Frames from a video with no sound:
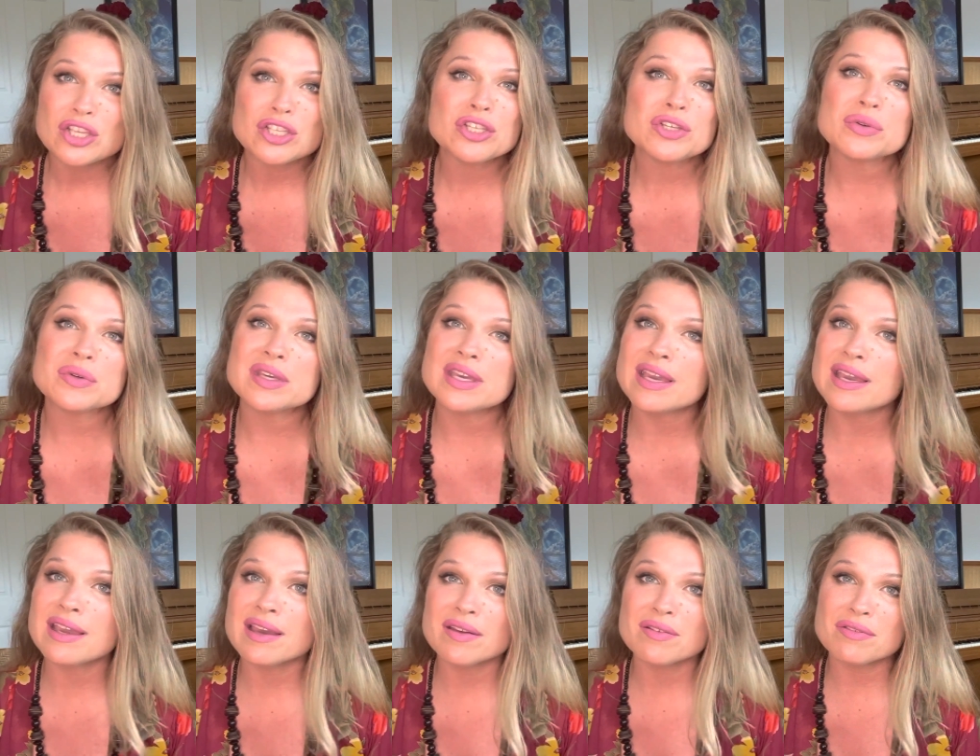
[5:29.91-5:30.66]
You
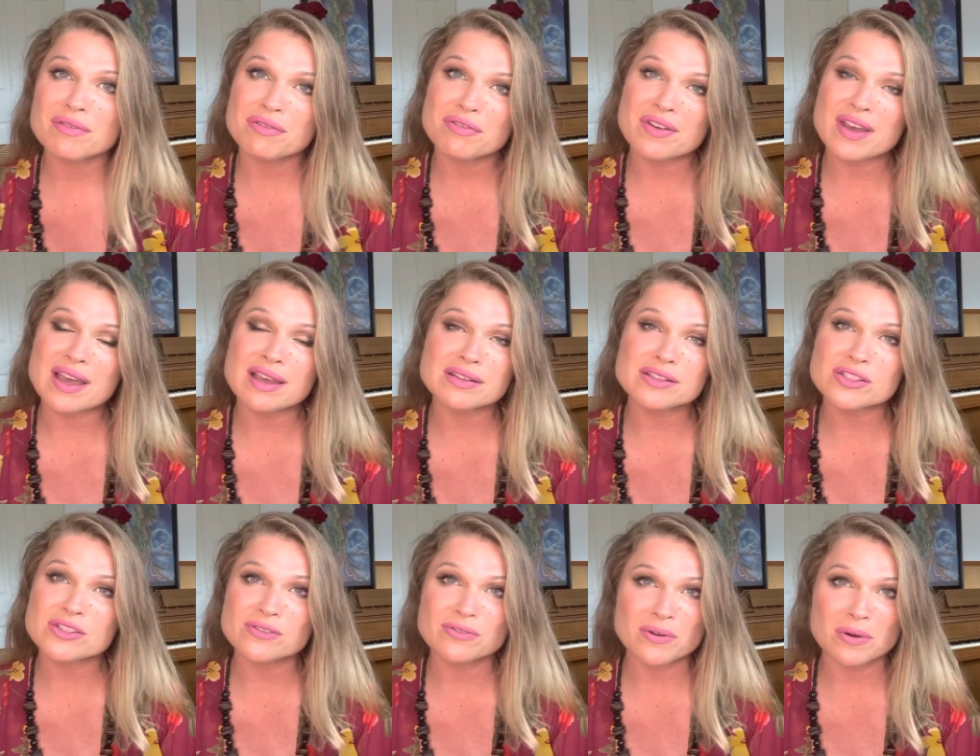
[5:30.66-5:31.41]
can't
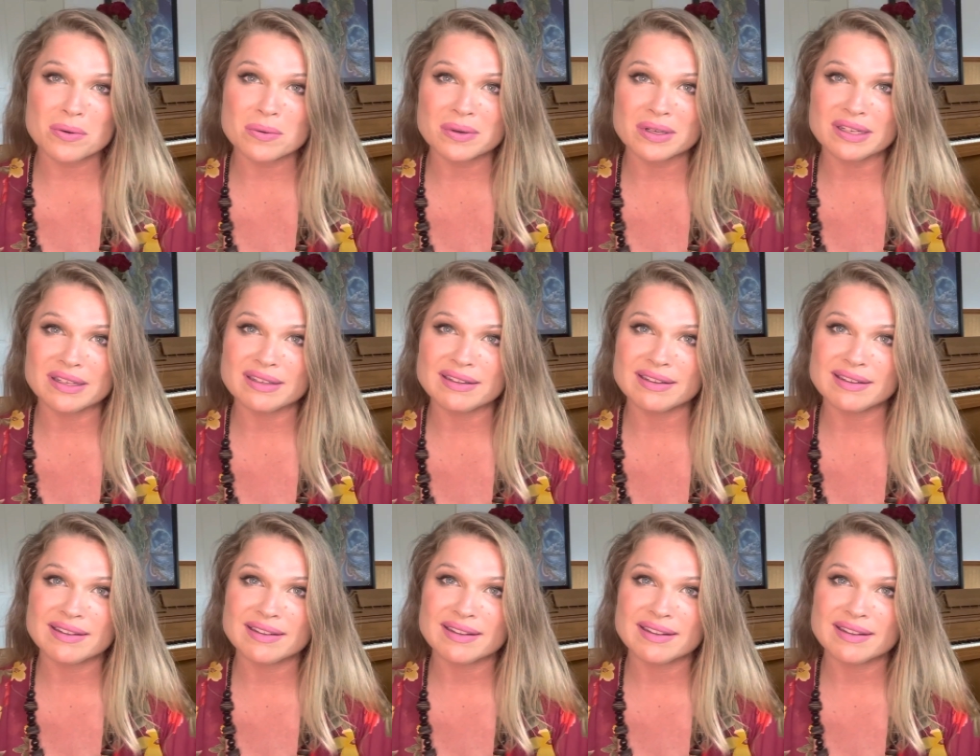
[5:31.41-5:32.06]
fast forward.